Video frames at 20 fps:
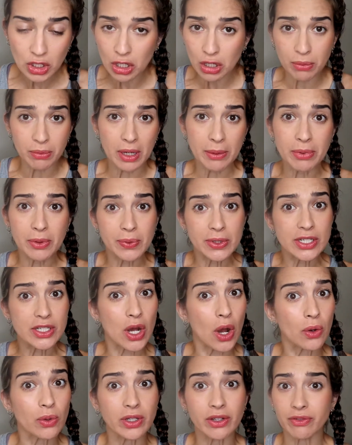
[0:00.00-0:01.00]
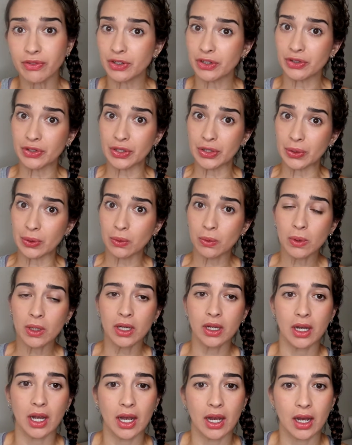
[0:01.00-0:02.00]
Maybe we don't if you're new,
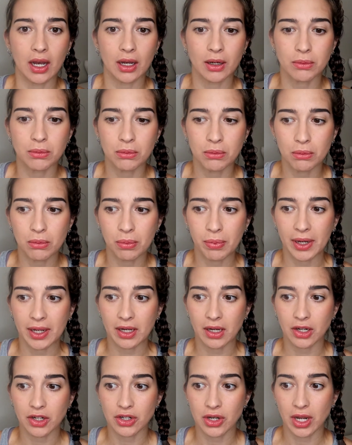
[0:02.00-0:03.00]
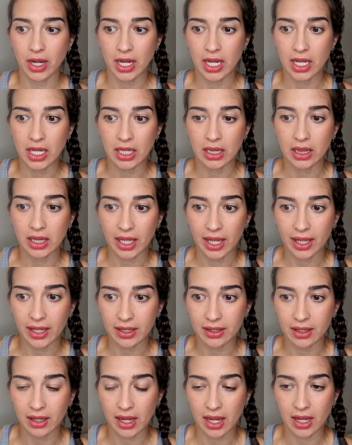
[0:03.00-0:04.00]
but He
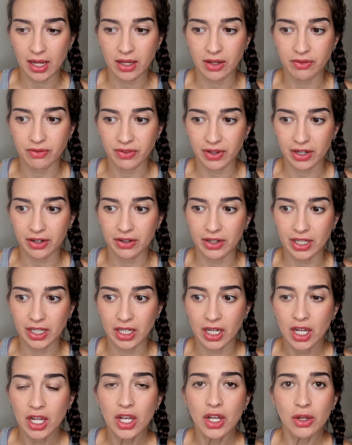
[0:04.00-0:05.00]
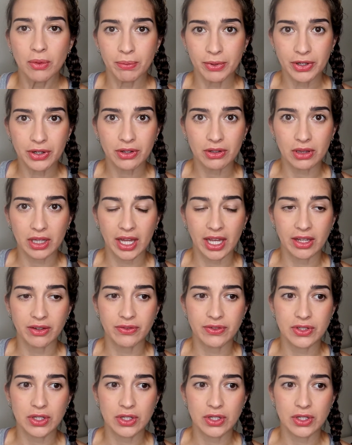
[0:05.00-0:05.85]
led a very pure life.